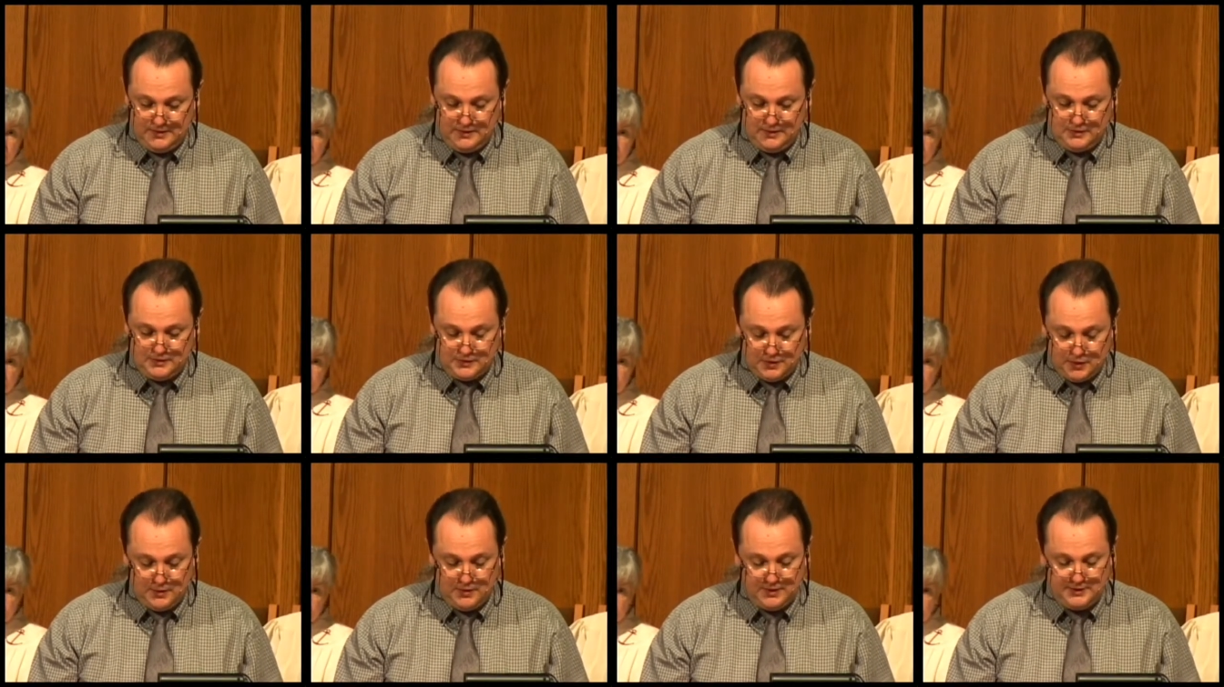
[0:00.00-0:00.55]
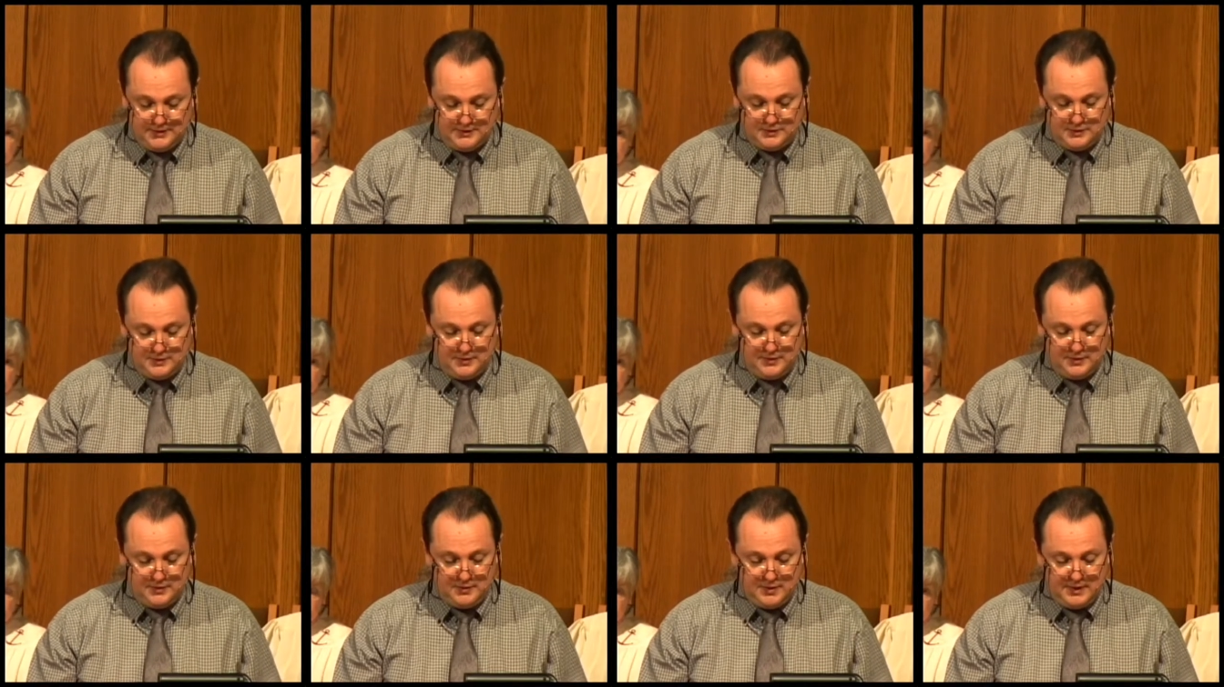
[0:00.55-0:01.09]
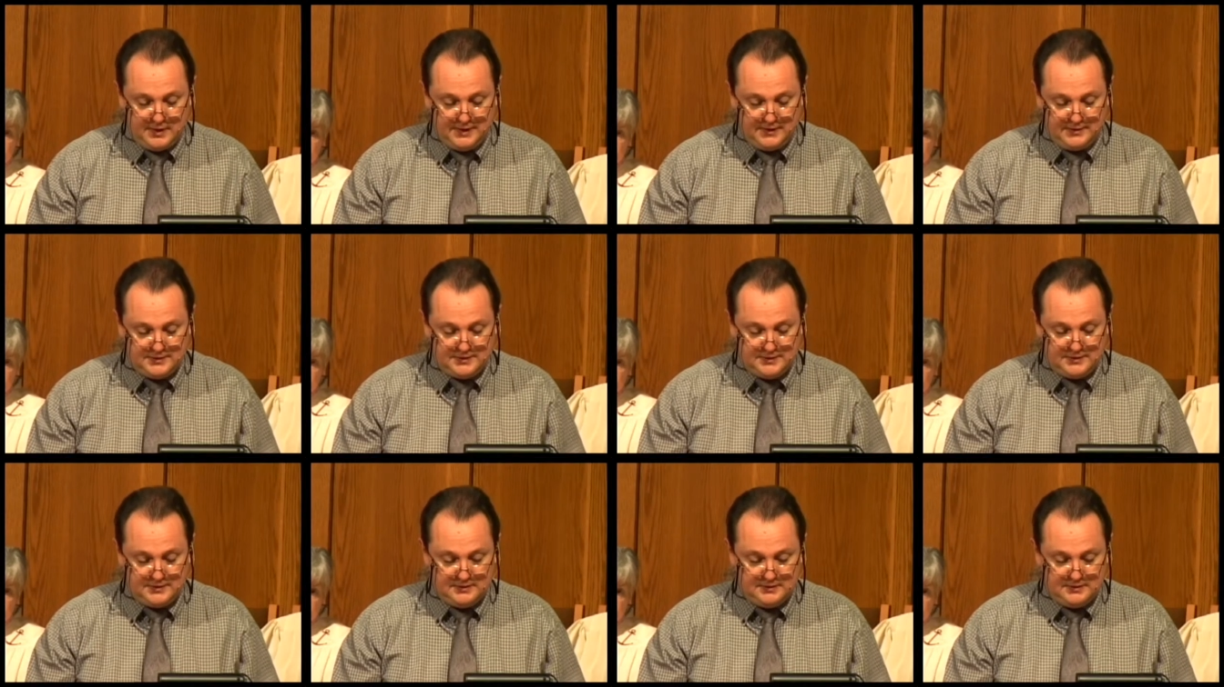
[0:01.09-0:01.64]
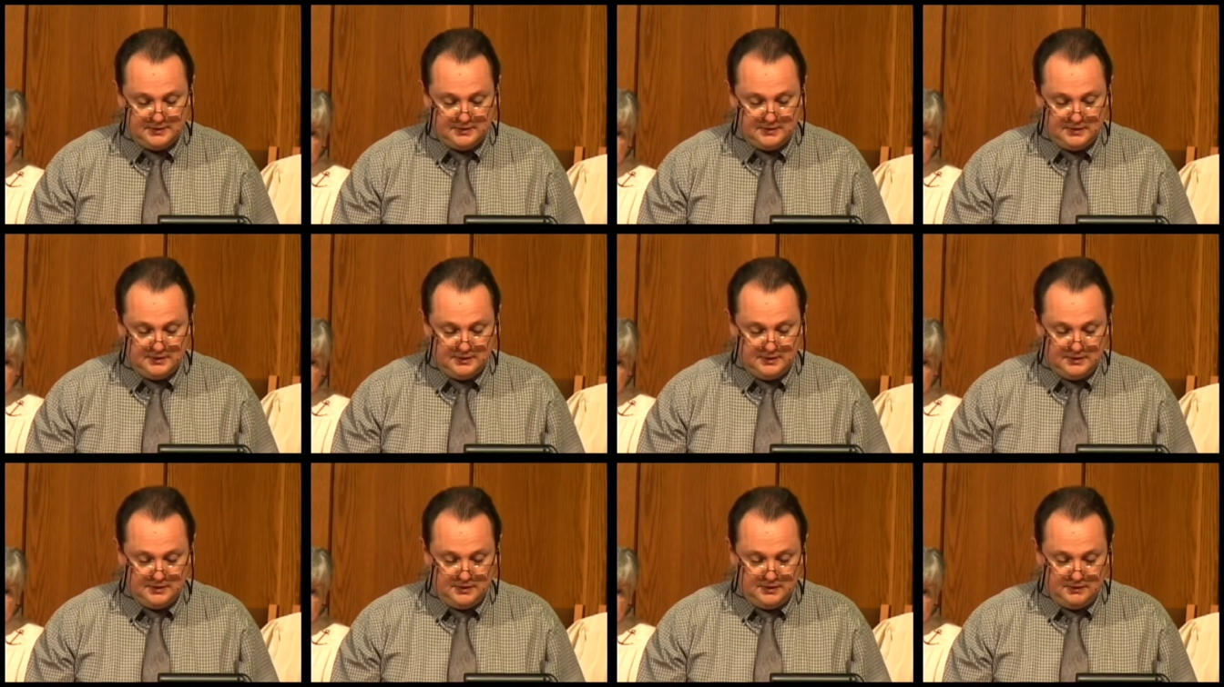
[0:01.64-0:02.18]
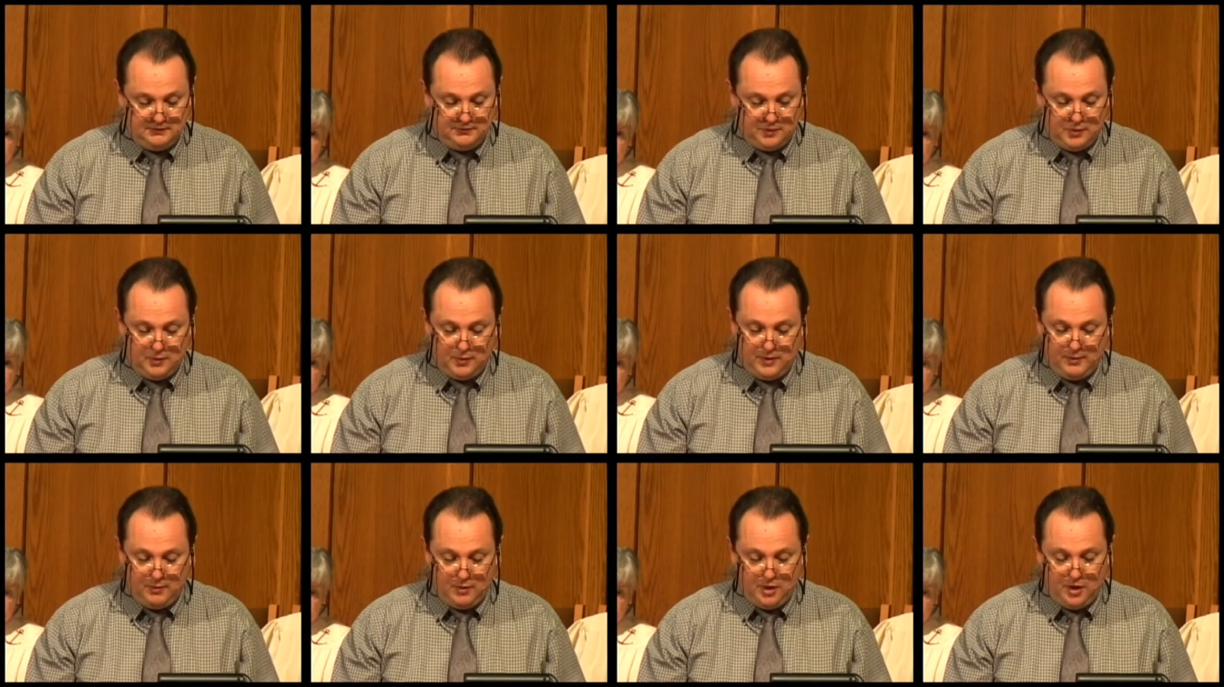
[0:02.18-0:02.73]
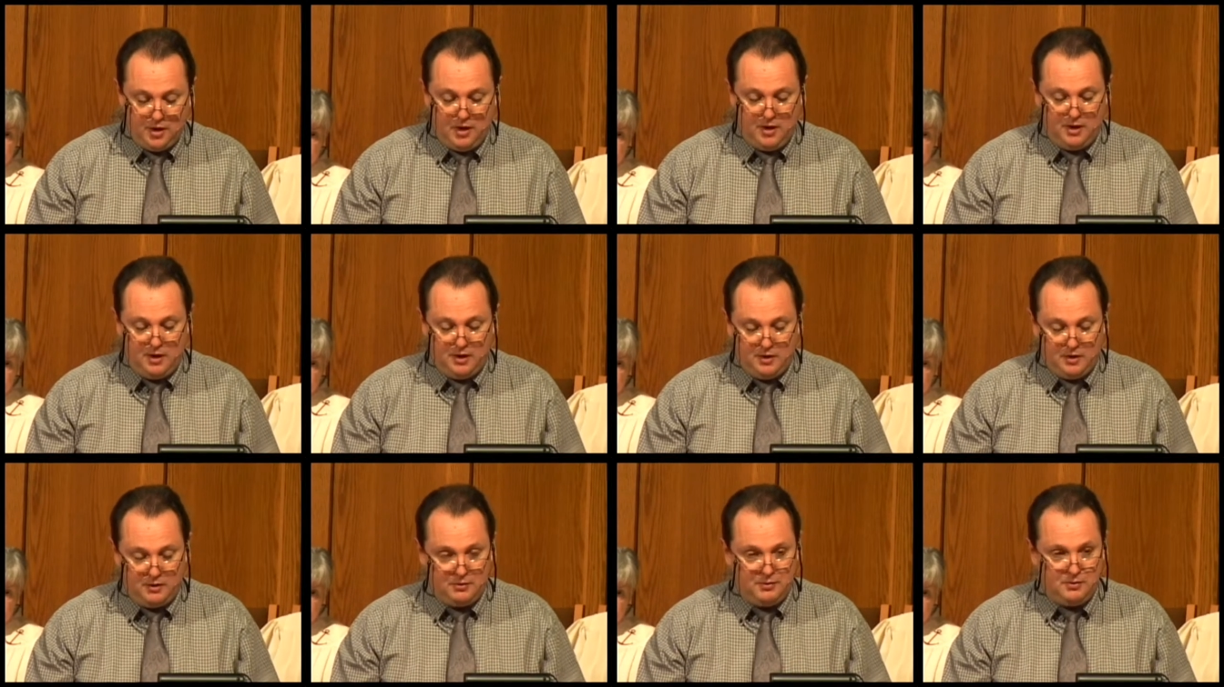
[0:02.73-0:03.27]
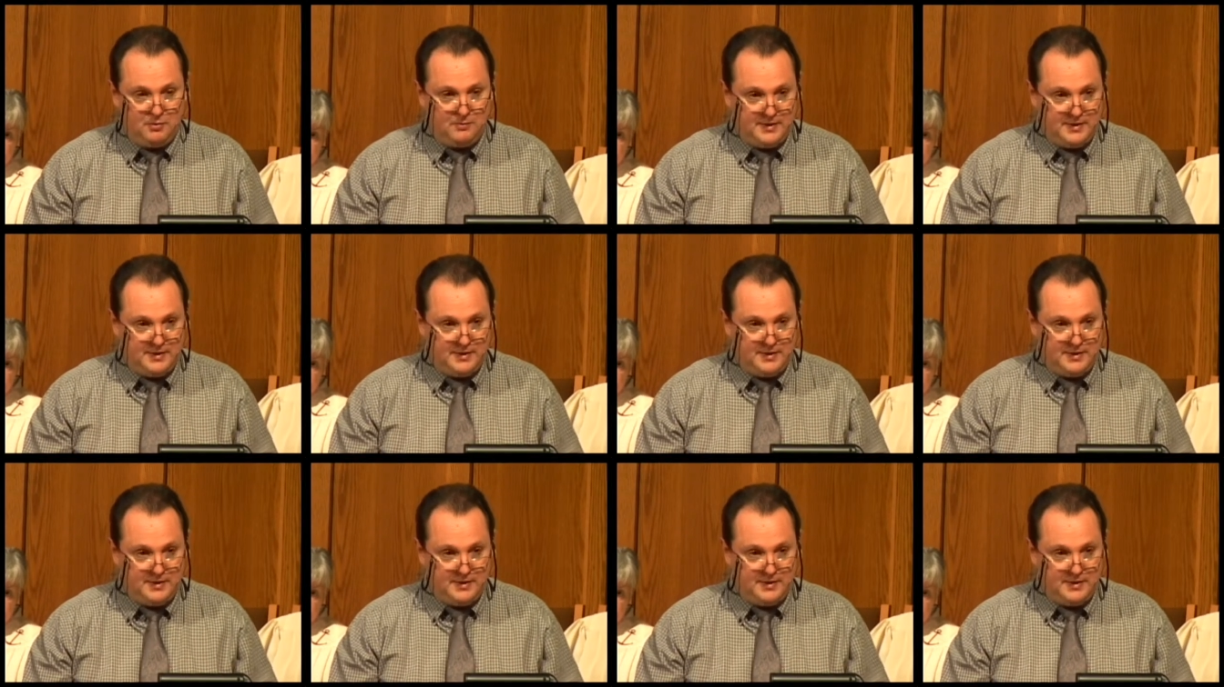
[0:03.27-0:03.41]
So it is with Christ. For we were all